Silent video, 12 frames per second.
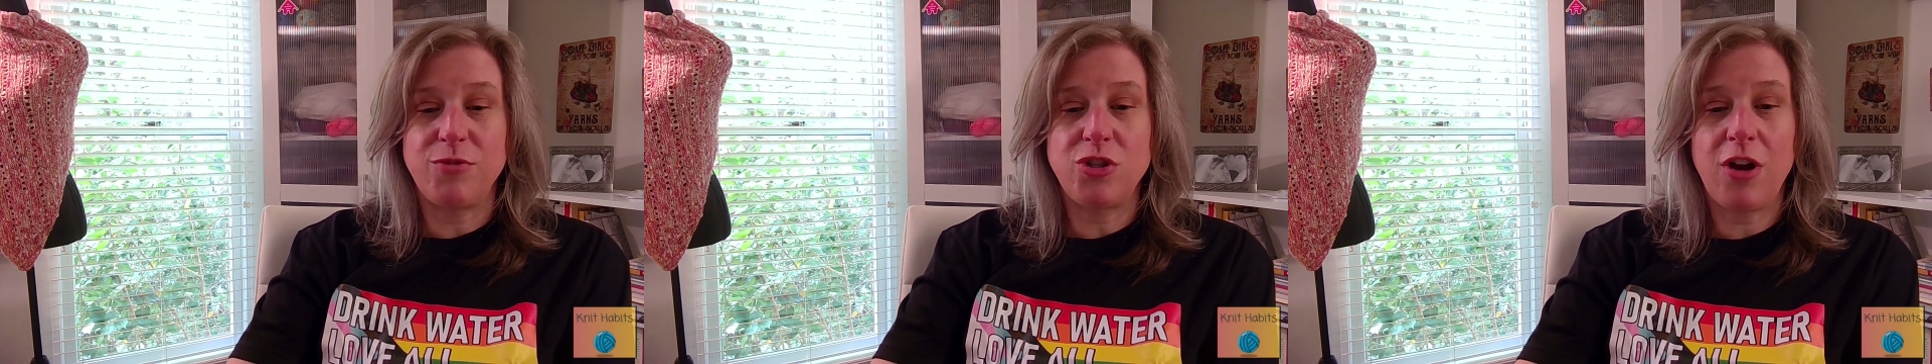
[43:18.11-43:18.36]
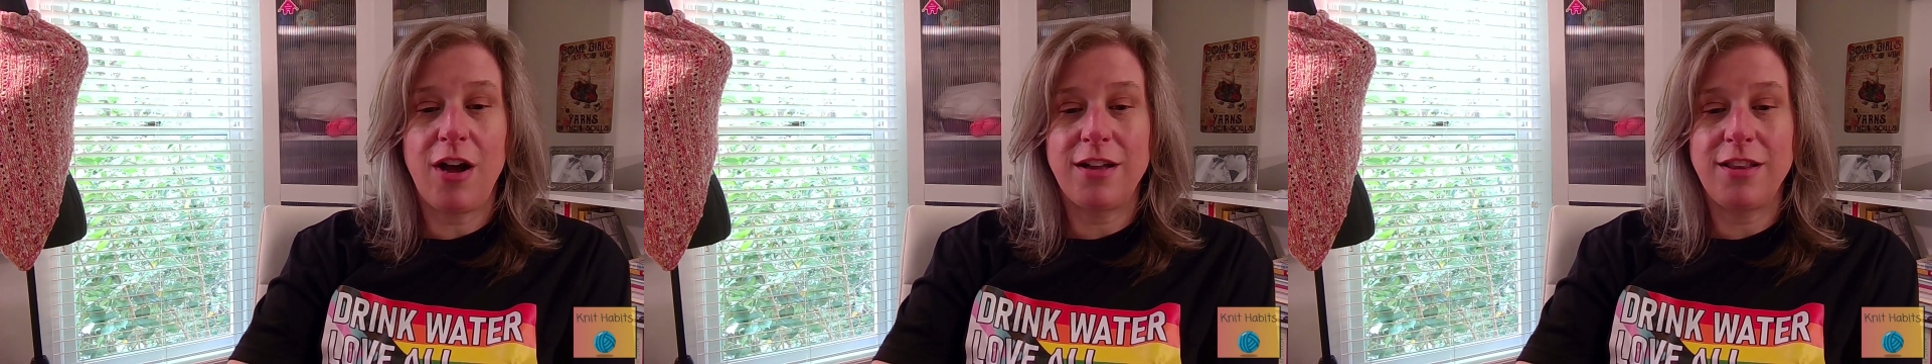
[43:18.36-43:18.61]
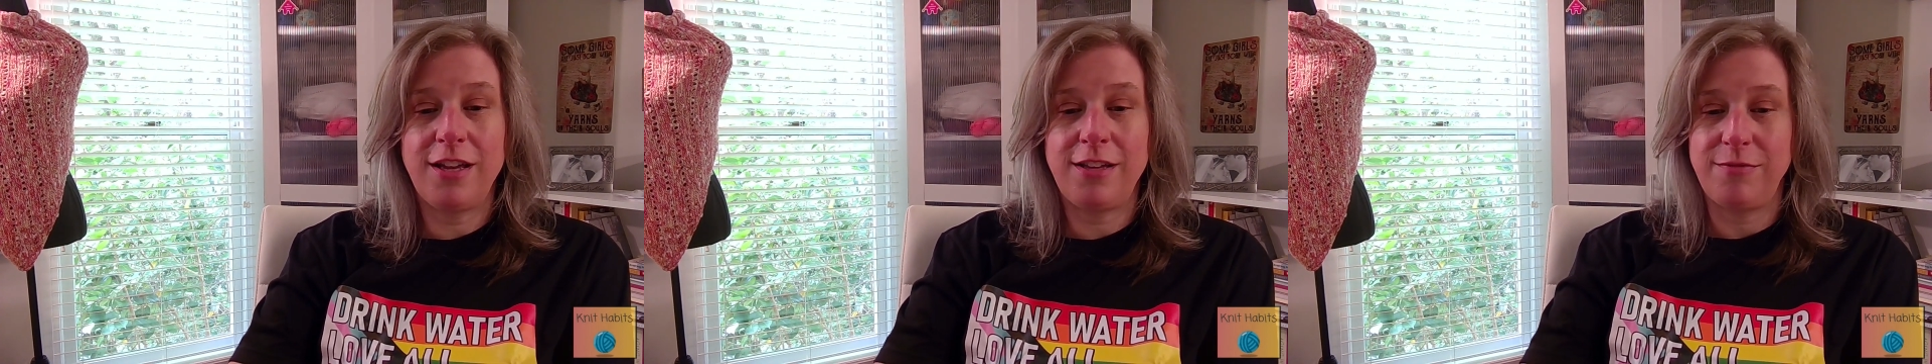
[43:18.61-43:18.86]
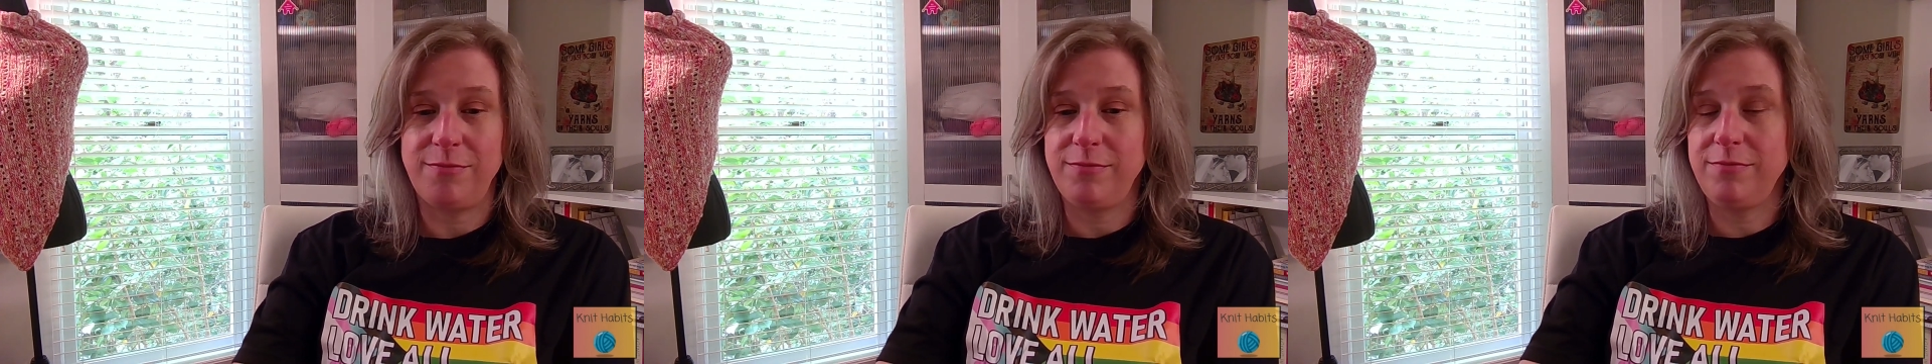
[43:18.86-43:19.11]
chocolate,
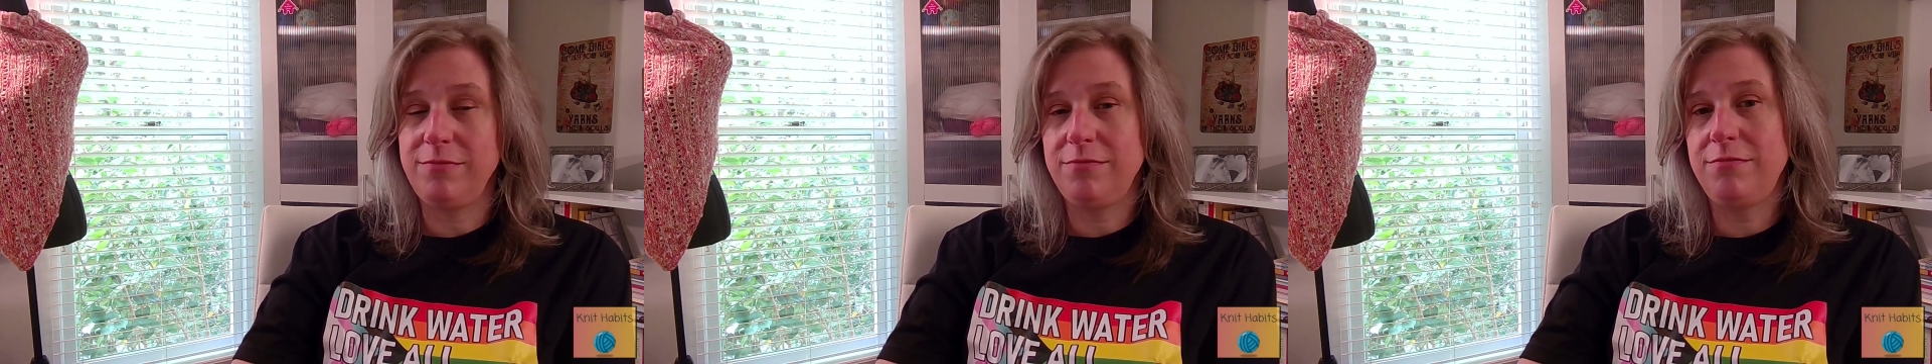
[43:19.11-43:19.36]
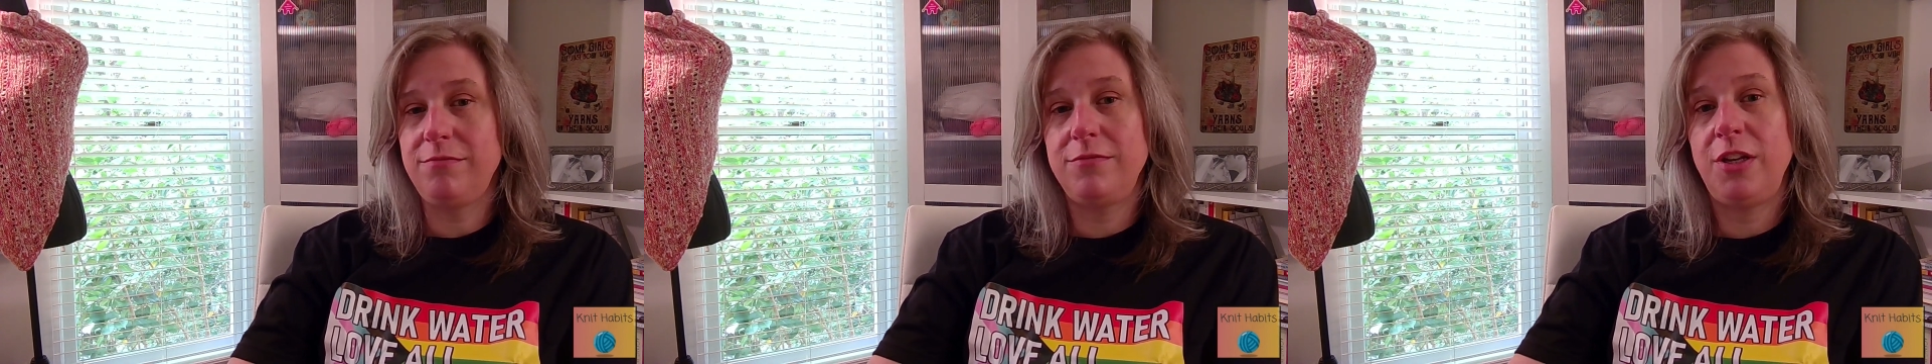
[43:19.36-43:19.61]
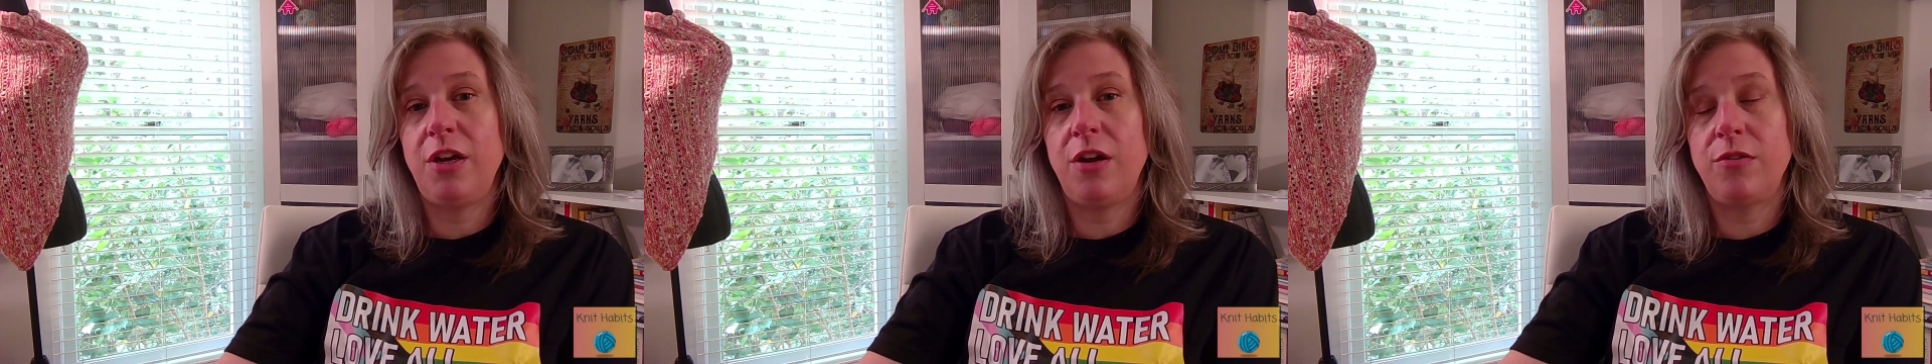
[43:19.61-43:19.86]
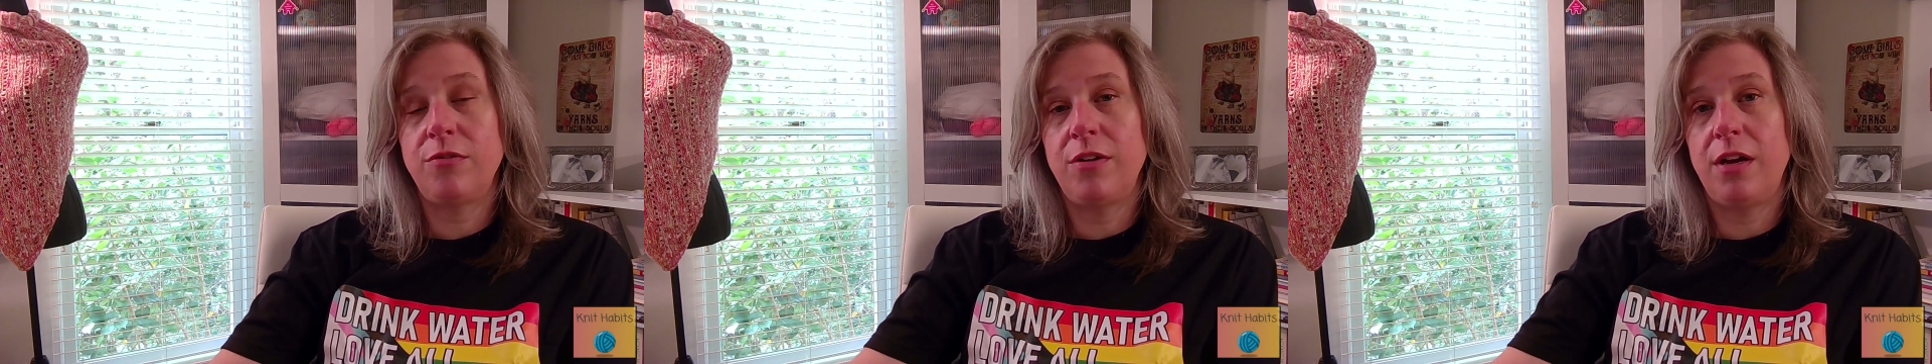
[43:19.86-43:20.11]

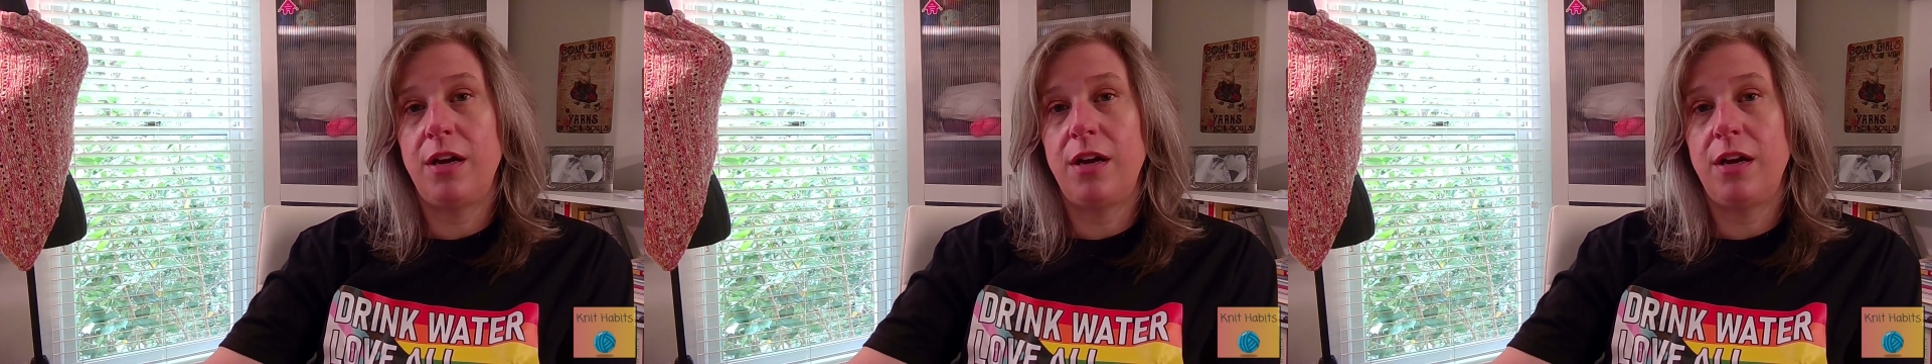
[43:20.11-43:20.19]
the